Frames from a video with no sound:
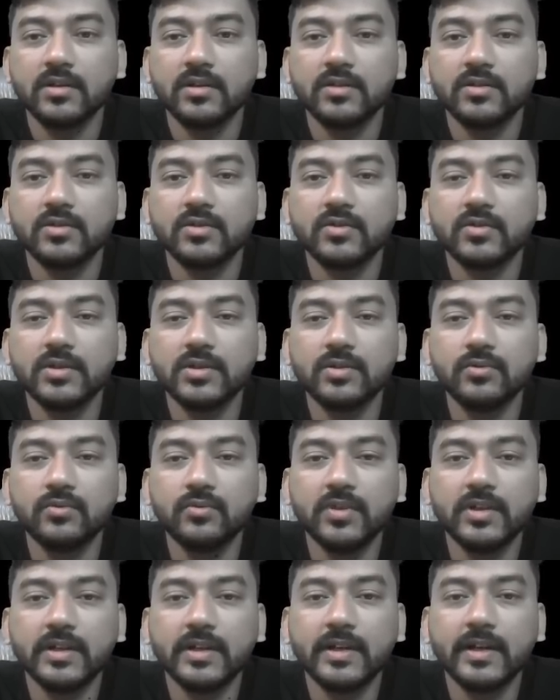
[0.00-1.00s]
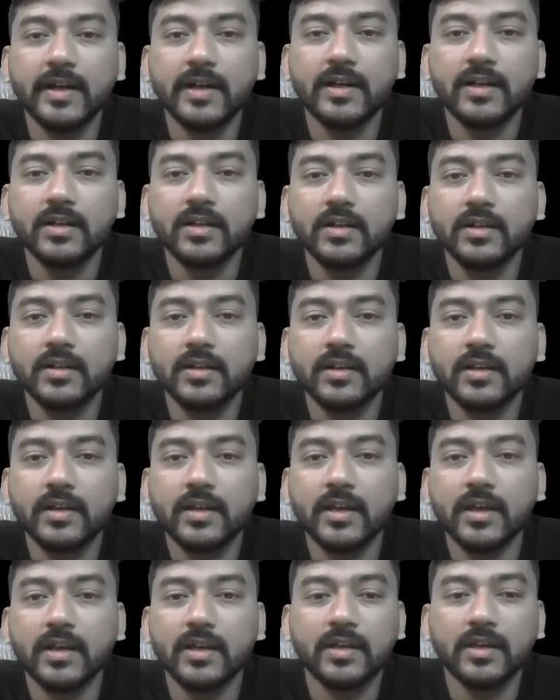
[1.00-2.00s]
So you will get
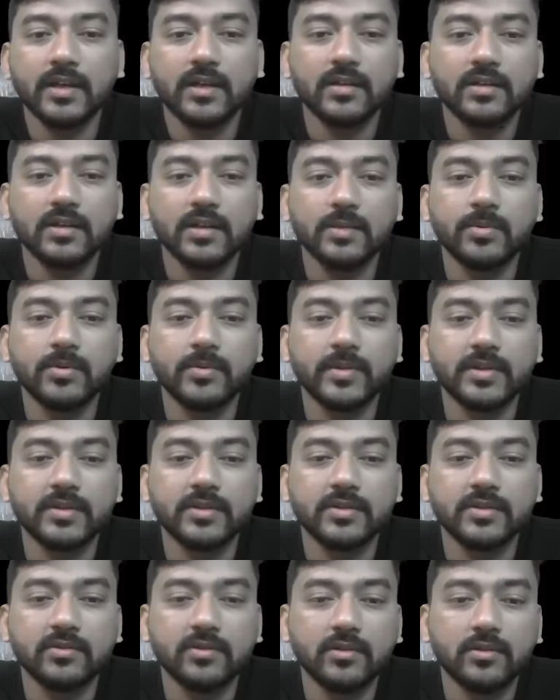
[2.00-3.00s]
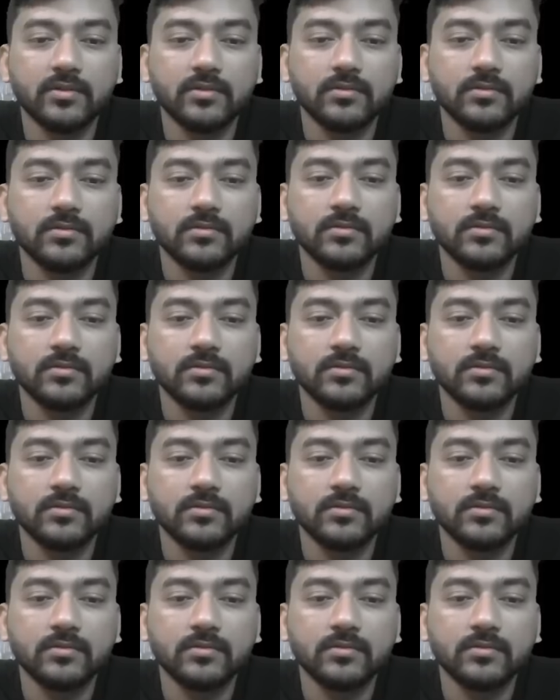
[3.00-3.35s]
k here, f of x is equal to,